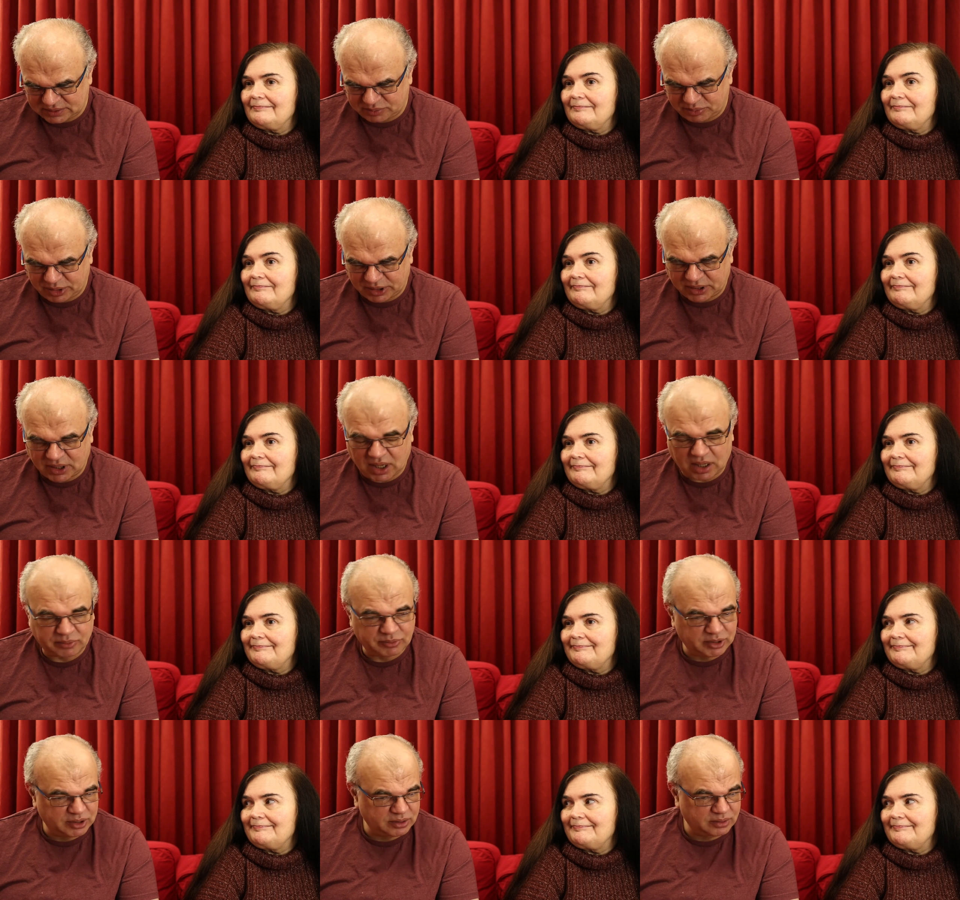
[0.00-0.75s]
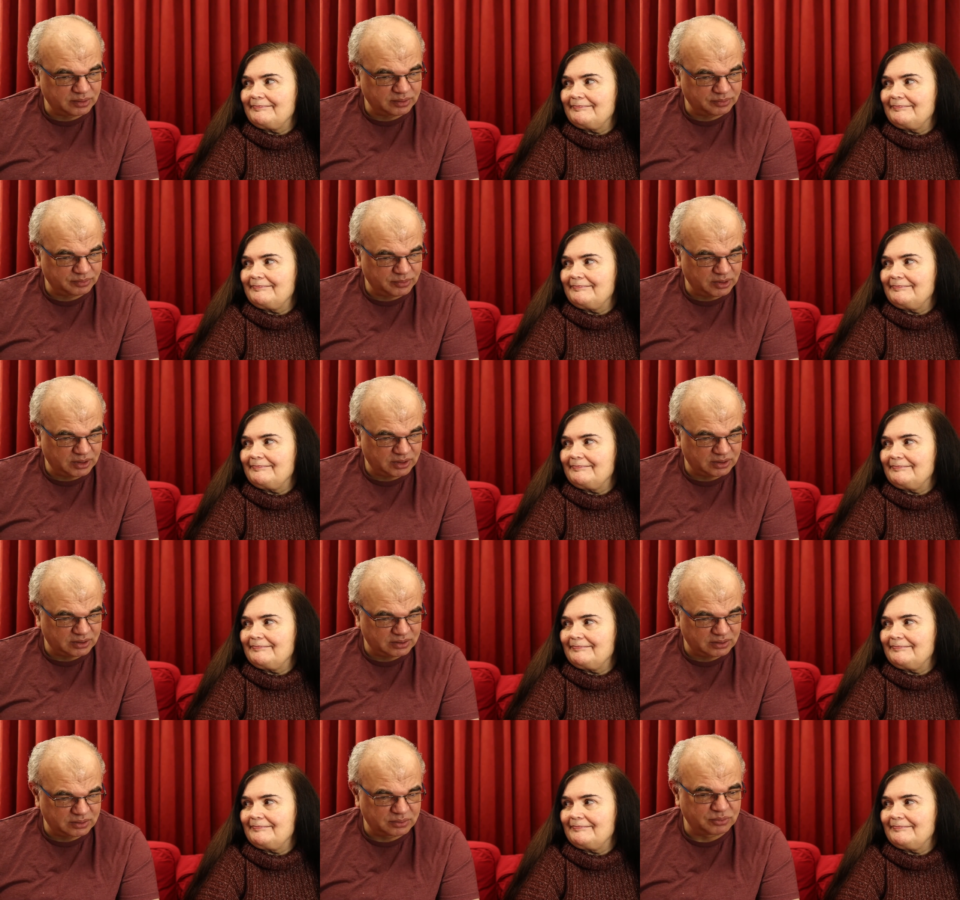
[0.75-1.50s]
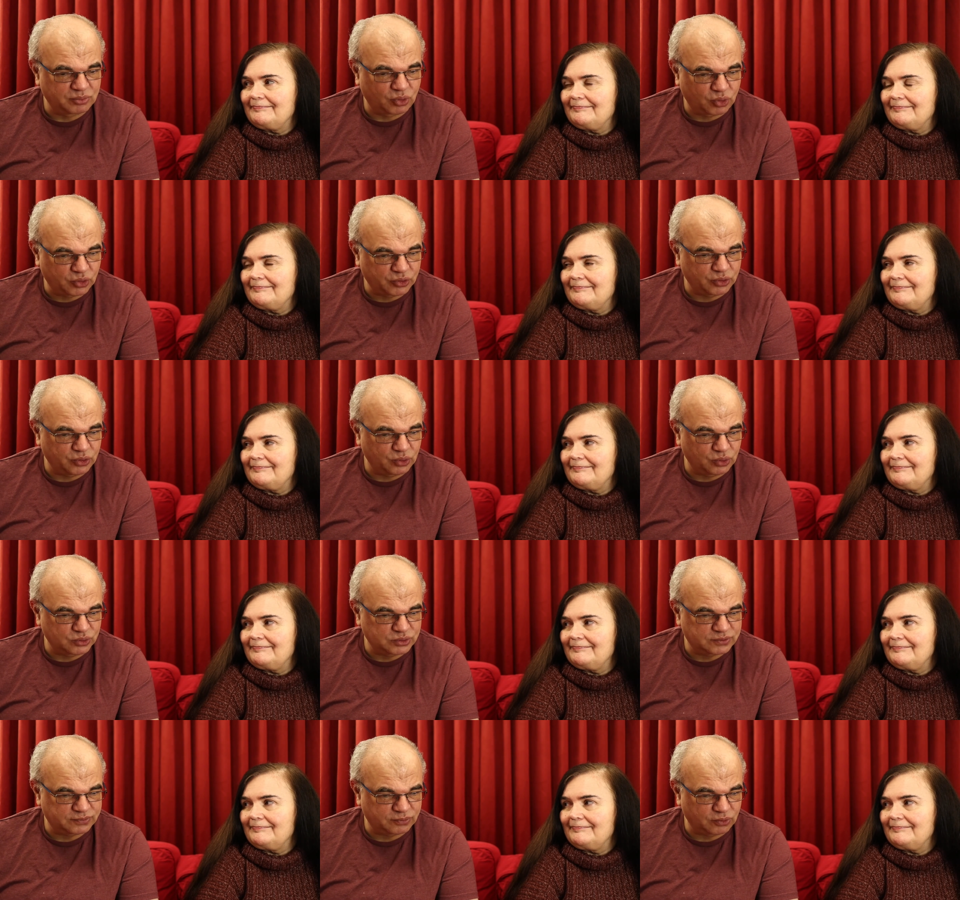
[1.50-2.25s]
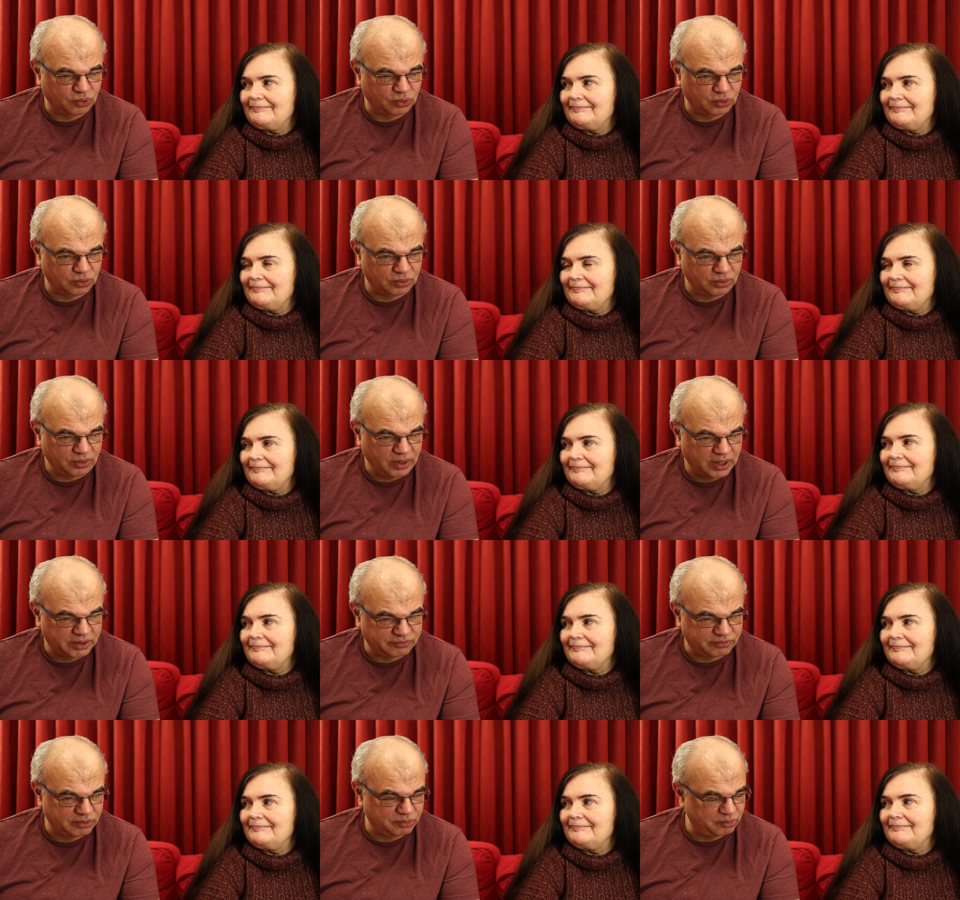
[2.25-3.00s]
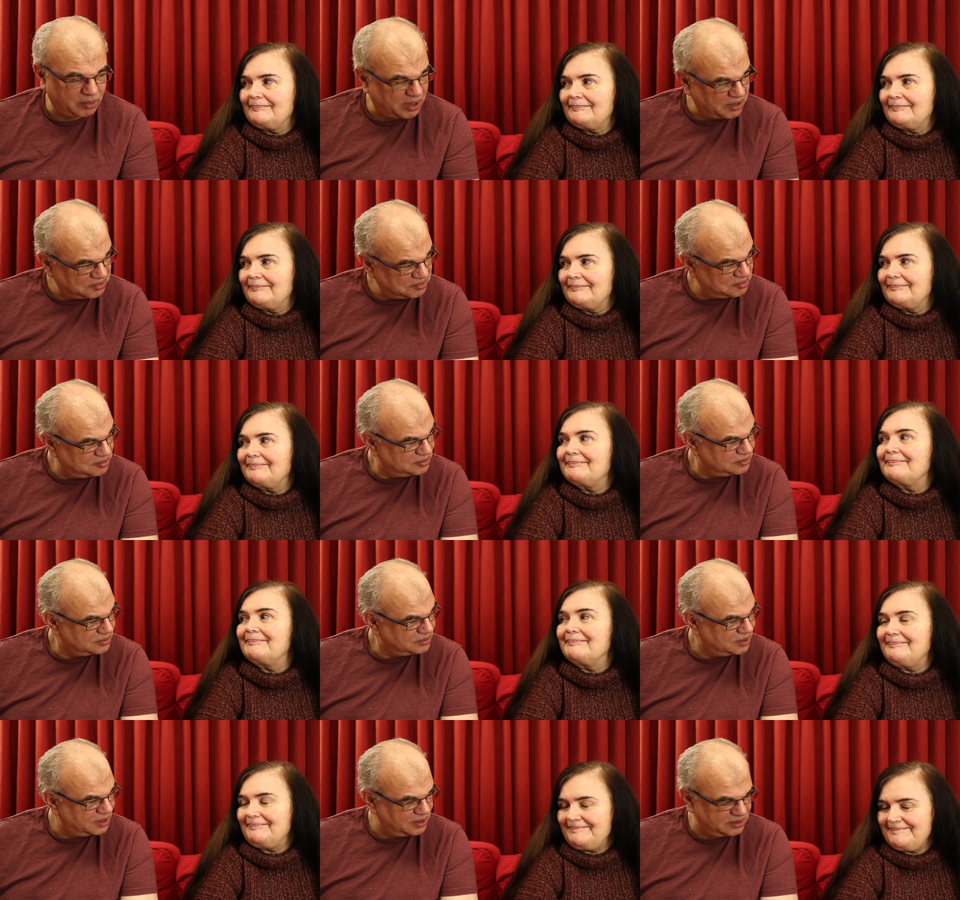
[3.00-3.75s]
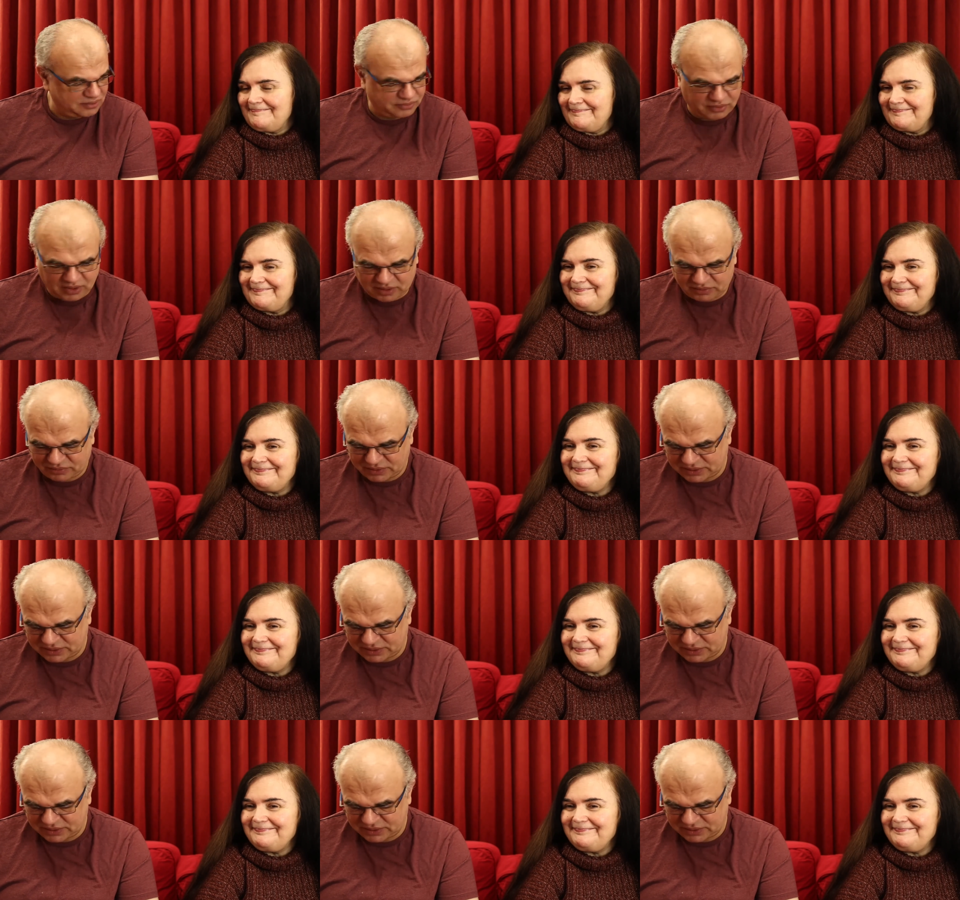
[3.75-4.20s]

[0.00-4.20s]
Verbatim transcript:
Speaker 1: becoming more useful every month, and mm-hmm.